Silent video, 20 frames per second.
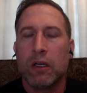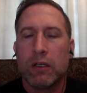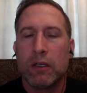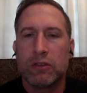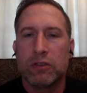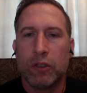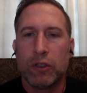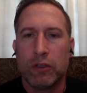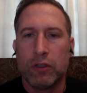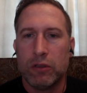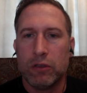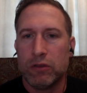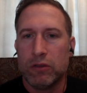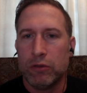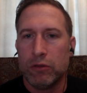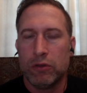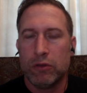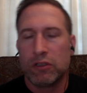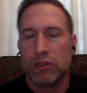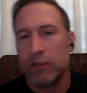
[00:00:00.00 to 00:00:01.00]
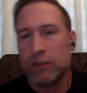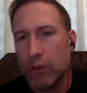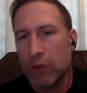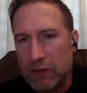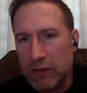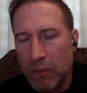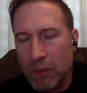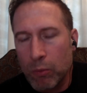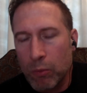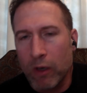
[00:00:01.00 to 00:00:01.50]
So you usually do
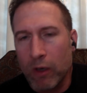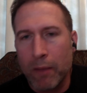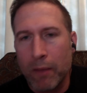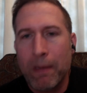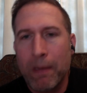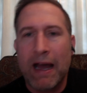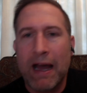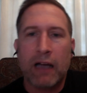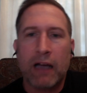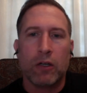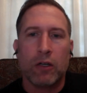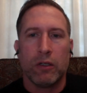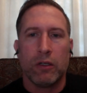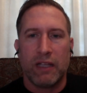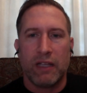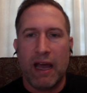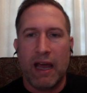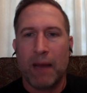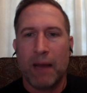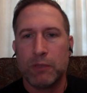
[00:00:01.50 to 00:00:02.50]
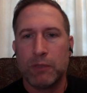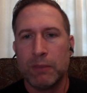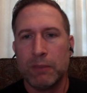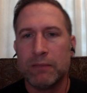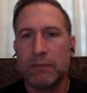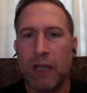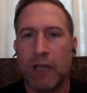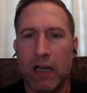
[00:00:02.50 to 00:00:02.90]
it somewhere in the back or in the abdomen.